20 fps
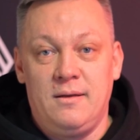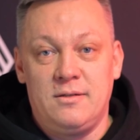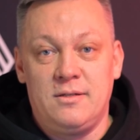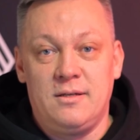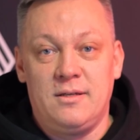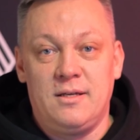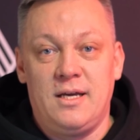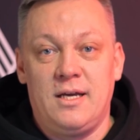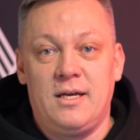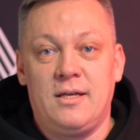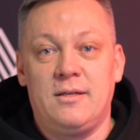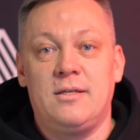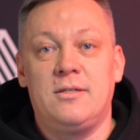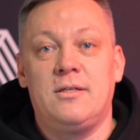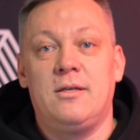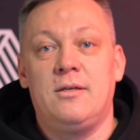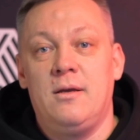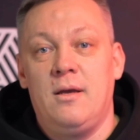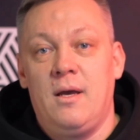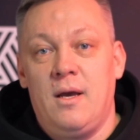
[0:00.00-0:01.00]
Today, this
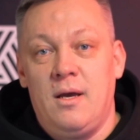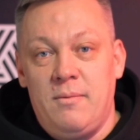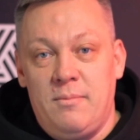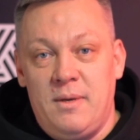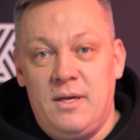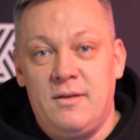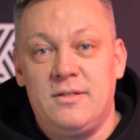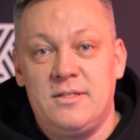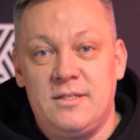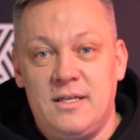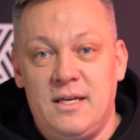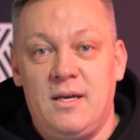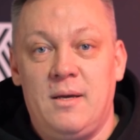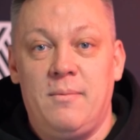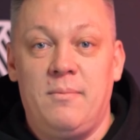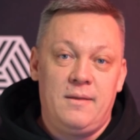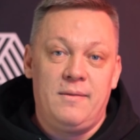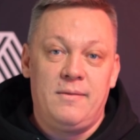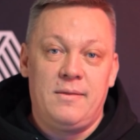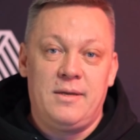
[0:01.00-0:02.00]
is not about
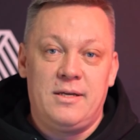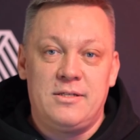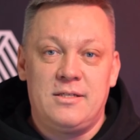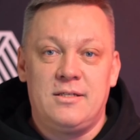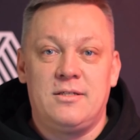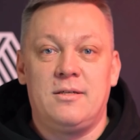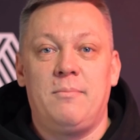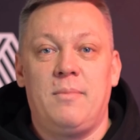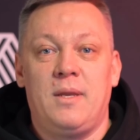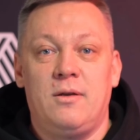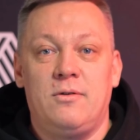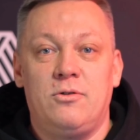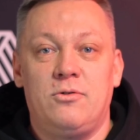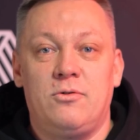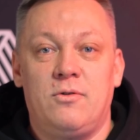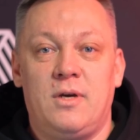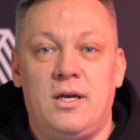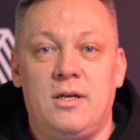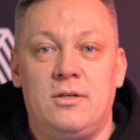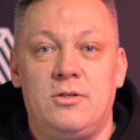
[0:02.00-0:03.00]
setup. This is about
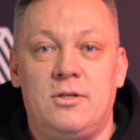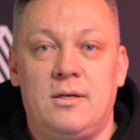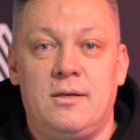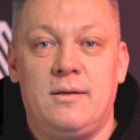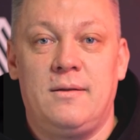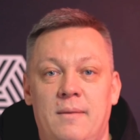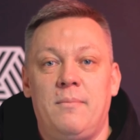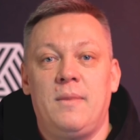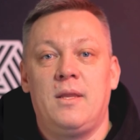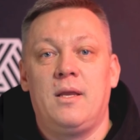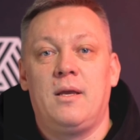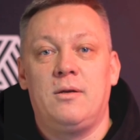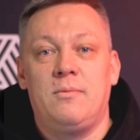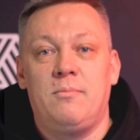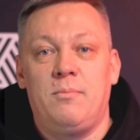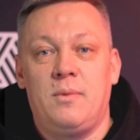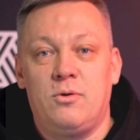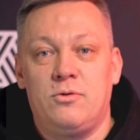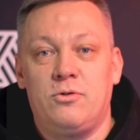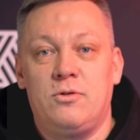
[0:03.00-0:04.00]
strategy, because
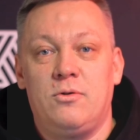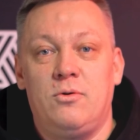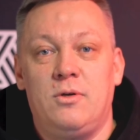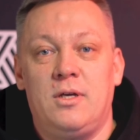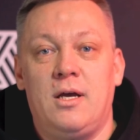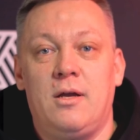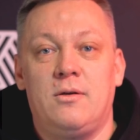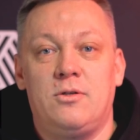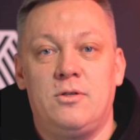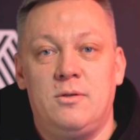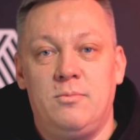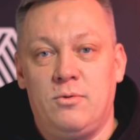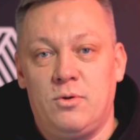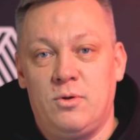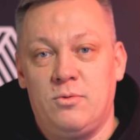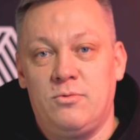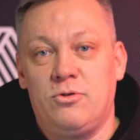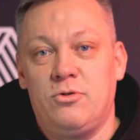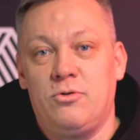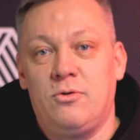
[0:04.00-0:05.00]
most creators
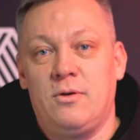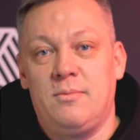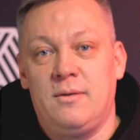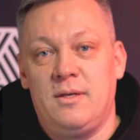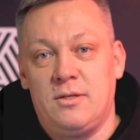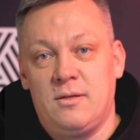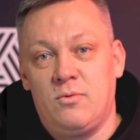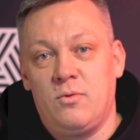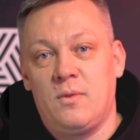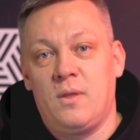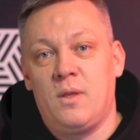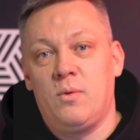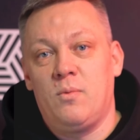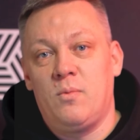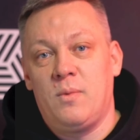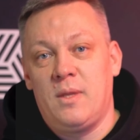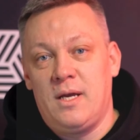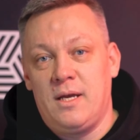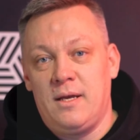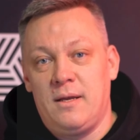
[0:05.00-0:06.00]
approach streaming the wrong
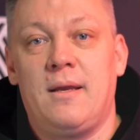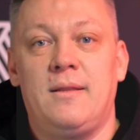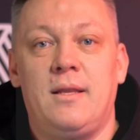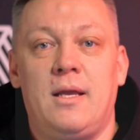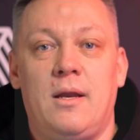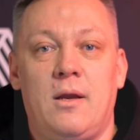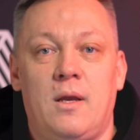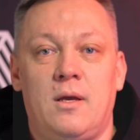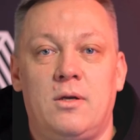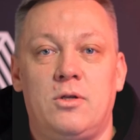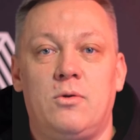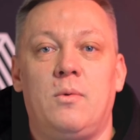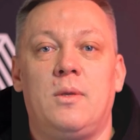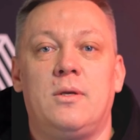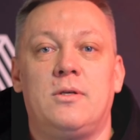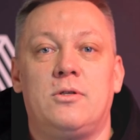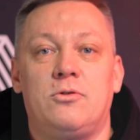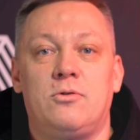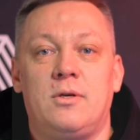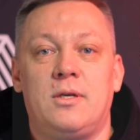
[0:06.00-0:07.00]
way. They launch
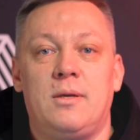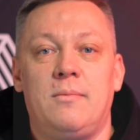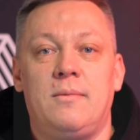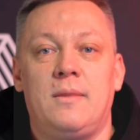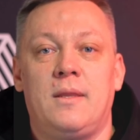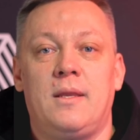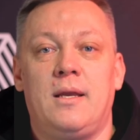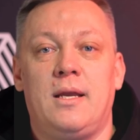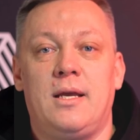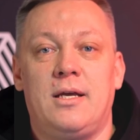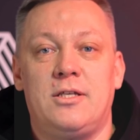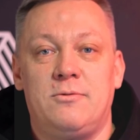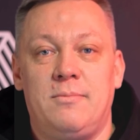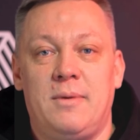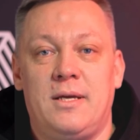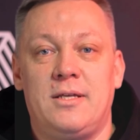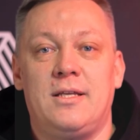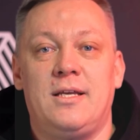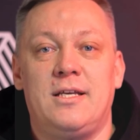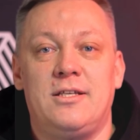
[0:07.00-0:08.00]
one stream,
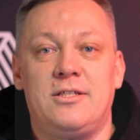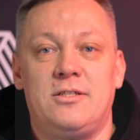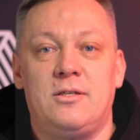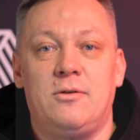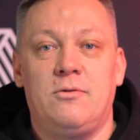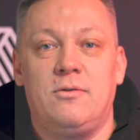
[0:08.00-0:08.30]
expect instant